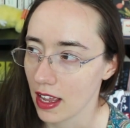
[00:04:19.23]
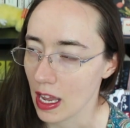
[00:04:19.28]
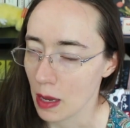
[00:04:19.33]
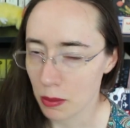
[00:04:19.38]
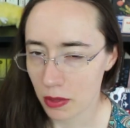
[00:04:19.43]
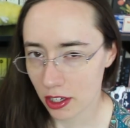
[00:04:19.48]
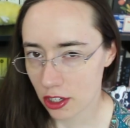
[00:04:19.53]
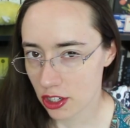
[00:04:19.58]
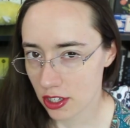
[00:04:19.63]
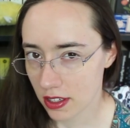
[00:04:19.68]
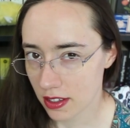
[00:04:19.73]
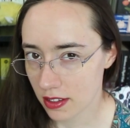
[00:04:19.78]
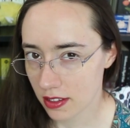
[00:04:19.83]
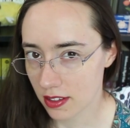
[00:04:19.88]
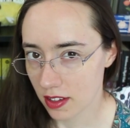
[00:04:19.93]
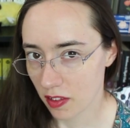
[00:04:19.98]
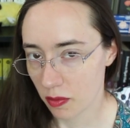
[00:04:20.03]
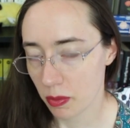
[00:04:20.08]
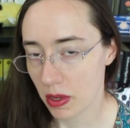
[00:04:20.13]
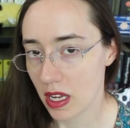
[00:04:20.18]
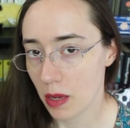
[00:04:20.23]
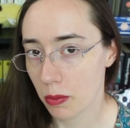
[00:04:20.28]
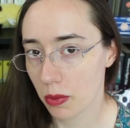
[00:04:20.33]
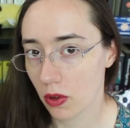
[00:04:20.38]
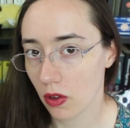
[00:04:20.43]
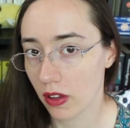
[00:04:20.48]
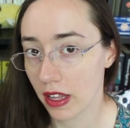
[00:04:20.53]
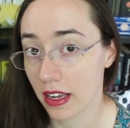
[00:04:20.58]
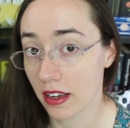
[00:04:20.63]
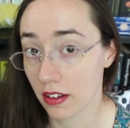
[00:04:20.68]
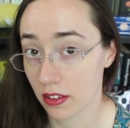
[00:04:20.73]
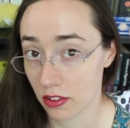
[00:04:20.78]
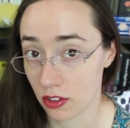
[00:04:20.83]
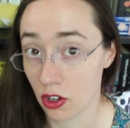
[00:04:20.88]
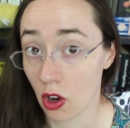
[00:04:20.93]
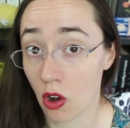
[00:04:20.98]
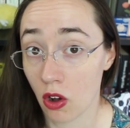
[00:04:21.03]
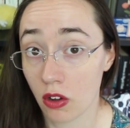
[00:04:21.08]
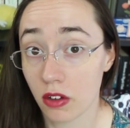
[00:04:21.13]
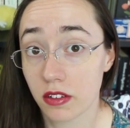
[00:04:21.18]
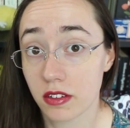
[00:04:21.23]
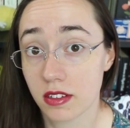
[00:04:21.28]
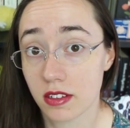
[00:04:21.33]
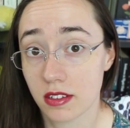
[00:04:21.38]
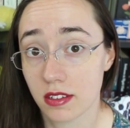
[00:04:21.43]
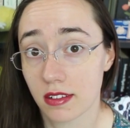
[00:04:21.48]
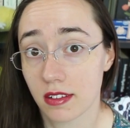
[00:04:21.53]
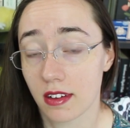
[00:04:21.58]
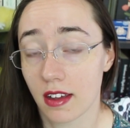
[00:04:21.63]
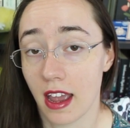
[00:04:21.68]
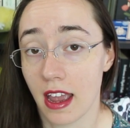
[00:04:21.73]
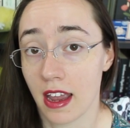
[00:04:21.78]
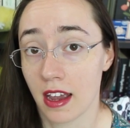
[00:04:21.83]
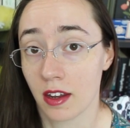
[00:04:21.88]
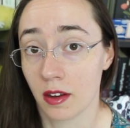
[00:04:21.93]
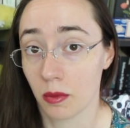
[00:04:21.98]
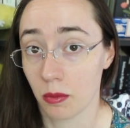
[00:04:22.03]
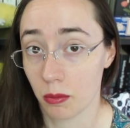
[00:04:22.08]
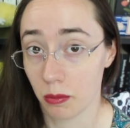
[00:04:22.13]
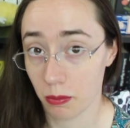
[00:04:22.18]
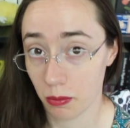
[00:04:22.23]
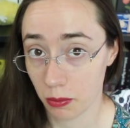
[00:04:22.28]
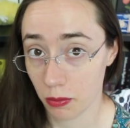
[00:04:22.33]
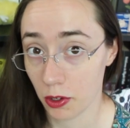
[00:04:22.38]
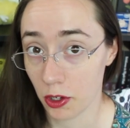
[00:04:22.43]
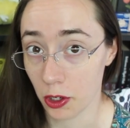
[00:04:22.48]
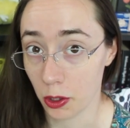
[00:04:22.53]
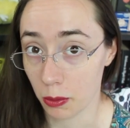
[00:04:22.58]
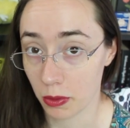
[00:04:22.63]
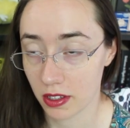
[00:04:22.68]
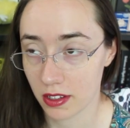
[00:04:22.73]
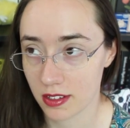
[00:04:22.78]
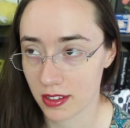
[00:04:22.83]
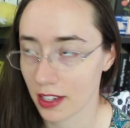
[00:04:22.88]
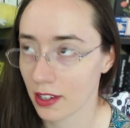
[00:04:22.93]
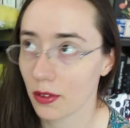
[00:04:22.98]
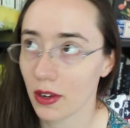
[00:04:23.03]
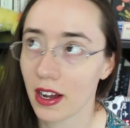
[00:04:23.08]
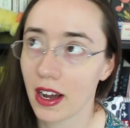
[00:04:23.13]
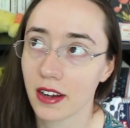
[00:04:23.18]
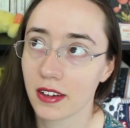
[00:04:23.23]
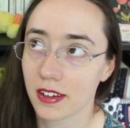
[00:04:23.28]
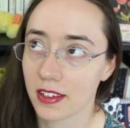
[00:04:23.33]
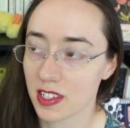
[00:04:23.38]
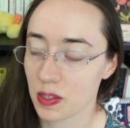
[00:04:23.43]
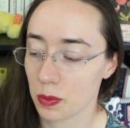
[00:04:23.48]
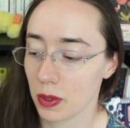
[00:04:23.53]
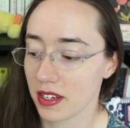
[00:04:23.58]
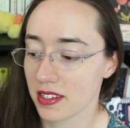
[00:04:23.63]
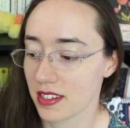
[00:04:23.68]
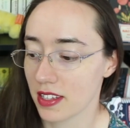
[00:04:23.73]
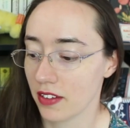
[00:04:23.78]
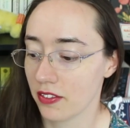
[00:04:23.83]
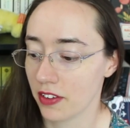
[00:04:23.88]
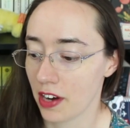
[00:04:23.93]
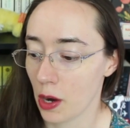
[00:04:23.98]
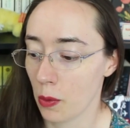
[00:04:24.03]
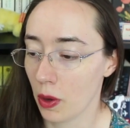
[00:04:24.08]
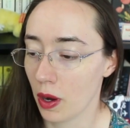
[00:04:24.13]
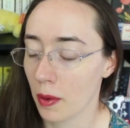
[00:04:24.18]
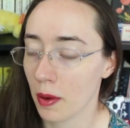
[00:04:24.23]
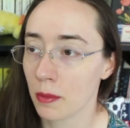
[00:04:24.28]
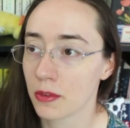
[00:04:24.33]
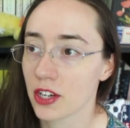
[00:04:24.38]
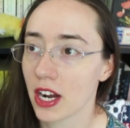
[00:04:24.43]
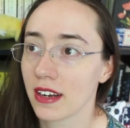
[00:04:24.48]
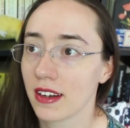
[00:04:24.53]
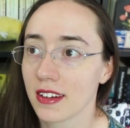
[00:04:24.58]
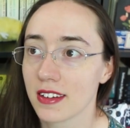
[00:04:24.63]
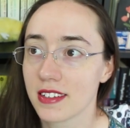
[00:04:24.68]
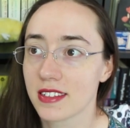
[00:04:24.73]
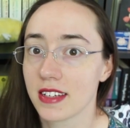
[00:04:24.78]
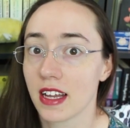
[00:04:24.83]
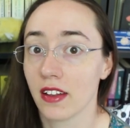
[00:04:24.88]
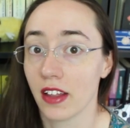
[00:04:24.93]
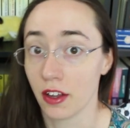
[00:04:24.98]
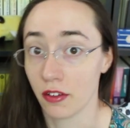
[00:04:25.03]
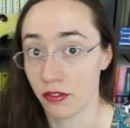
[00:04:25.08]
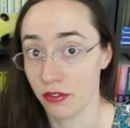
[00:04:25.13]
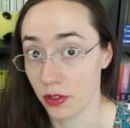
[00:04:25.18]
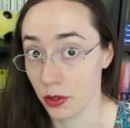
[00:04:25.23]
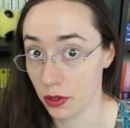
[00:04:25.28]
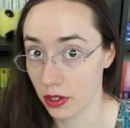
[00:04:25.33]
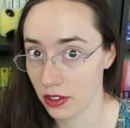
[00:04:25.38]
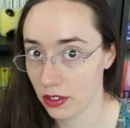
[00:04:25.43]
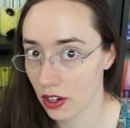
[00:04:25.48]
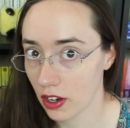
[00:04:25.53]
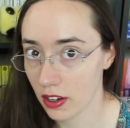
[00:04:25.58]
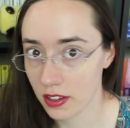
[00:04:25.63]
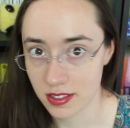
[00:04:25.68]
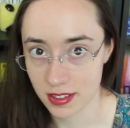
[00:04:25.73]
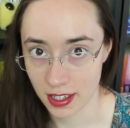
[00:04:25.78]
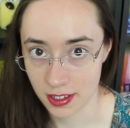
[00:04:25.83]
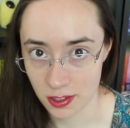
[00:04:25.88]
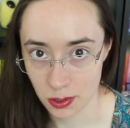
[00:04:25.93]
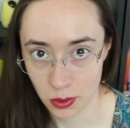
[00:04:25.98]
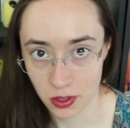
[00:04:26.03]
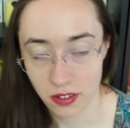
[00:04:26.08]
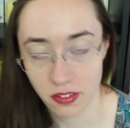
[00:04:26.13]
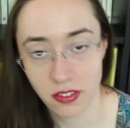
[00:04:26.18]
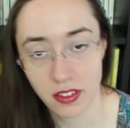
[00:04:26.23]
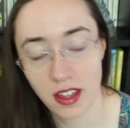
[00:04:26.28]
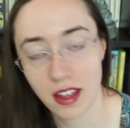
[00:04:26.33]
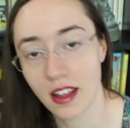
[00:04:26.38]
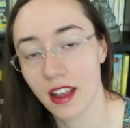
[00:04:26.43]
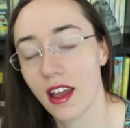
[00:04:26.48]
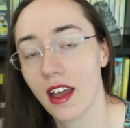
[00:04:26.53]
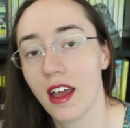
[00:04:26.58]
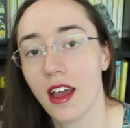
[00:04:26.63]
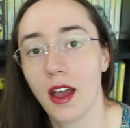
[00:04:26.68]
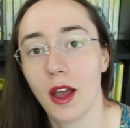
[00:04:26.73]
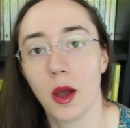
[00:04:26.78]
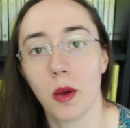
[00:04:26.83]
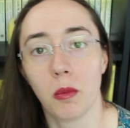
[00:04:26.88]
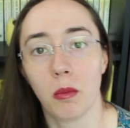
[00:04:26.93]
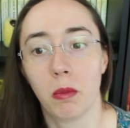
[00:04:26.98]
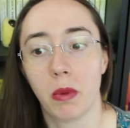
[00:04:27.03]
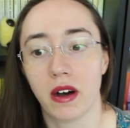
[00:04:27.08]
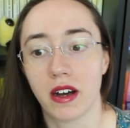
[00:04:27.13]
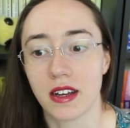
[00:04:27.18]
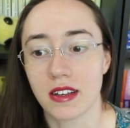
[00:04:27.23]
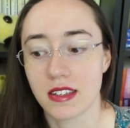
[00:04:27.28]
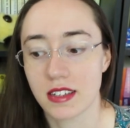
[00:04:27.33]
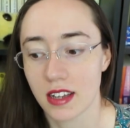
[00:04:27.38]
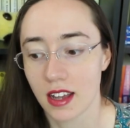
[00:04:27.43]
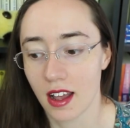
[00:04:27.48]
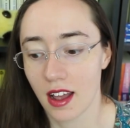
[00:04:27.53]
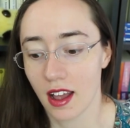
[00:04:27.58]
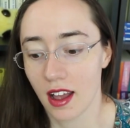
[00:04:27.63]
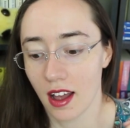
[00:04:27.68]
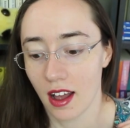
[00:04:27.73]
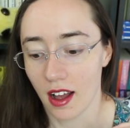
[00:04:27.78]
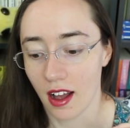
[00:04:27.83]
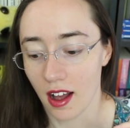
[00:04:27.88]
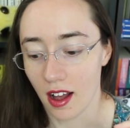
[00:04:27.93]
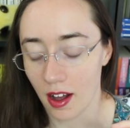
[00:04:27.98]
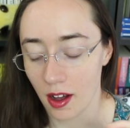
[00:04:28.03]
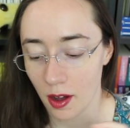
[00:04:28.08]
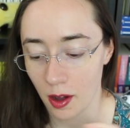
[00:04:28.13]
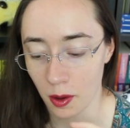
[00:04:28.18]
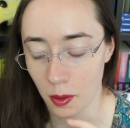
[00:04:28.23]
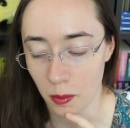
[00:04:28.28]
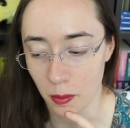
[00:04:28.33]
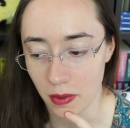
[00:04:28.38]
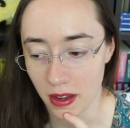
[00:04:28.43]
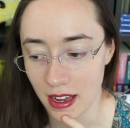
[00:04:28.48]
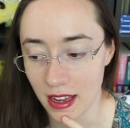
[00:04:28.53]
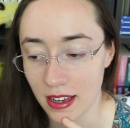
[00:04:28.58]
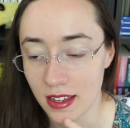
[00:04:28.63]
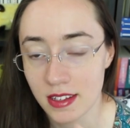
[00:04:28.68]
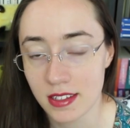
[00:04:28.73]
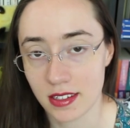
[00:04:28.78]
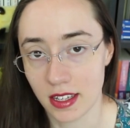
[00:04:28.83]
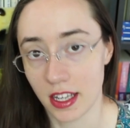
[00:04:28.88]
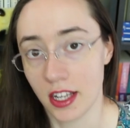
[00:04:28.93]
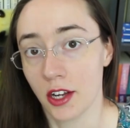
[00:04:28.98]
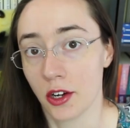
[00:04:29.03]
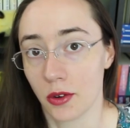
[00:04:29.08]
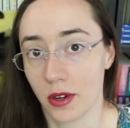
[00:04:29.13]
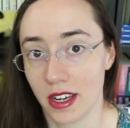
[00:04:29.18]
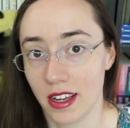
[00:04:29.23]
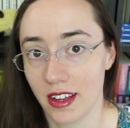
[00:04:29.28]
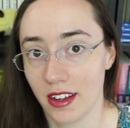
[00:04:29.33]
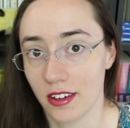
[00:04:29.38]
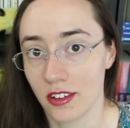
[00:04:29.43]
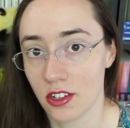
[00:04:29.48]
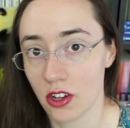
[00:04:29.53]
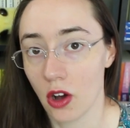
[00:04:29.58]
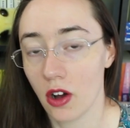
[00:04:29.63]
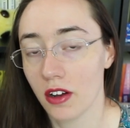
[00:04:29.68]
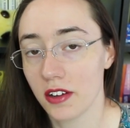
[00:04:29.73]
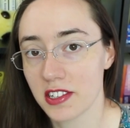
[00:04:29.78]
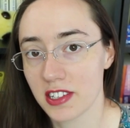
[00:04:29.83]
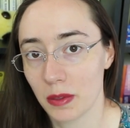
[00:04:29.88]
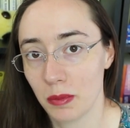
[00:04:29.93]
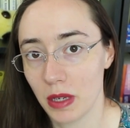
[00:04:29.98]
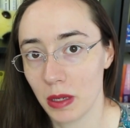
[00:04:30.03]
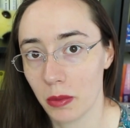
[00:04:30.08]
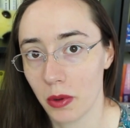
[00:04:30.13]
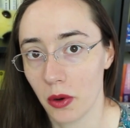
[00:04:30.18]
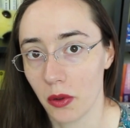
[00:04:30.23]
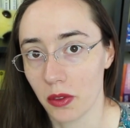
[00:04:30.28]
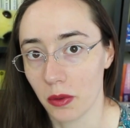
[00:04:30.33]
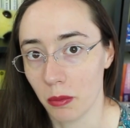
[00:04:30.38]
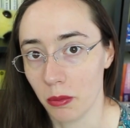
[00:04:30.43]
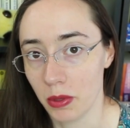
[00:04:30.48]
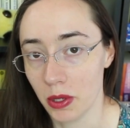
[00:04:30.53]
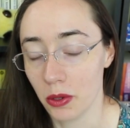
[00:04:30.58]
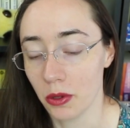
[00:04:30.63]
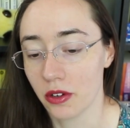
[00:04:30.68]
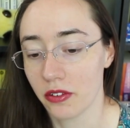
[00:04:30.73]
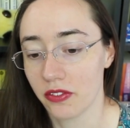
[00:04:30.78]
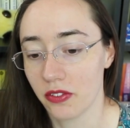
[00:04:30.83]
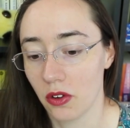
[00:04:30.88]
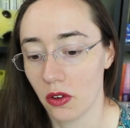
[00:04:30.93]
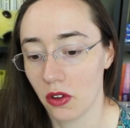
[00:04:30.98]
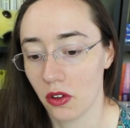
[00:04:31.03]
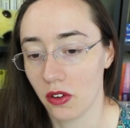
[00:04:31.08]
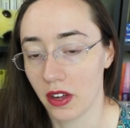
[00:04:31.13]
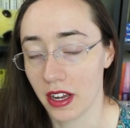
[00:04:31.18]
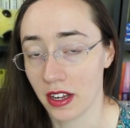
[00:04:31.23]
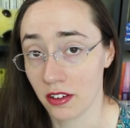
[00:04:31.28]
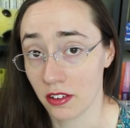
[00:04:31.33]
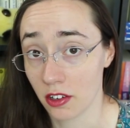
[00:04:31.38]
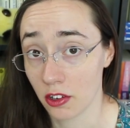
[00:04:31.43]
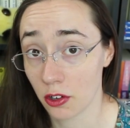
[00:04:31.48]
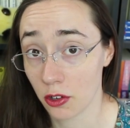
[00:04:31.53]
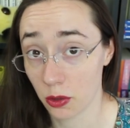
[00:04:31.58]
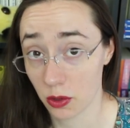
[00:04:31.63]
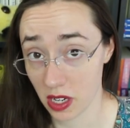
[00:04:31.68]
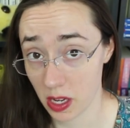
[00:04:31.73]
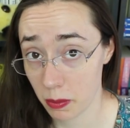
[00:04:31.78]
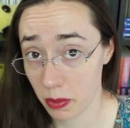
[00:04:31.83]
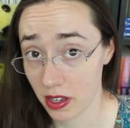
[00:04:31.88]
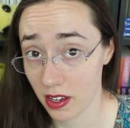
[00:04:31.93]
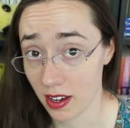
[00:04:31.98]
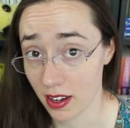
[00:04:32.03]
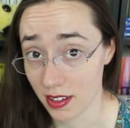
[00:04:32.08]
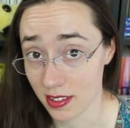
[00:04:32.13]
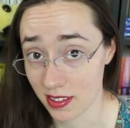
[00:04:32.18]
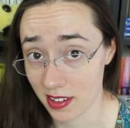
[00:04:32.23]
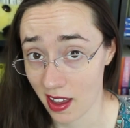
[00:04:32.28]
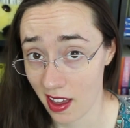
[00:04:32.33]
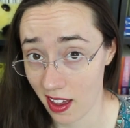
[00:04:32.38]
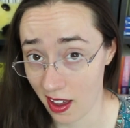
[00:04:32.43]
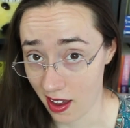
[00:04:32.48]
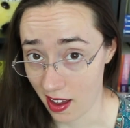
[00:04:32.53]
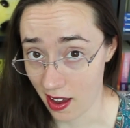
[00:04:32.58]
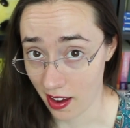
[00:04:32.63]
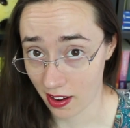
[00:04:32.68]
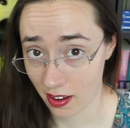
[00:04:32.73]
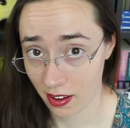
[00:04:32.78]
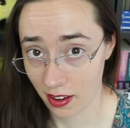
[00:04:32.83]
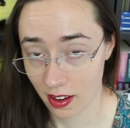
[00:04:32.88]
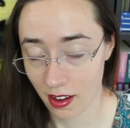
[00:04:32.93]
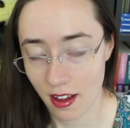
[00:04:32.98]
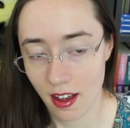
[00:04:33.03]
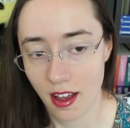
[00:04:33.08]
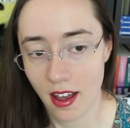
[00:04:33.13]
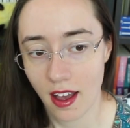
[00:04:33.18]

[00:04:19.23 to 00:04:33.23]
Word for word: images of people like dolls and humans. I don't know how to express that very well. I'm trying not to say like voodoo dolls, that sort of thing, but um, it is eerie. Dolls can be both beautiful and creepy as heck.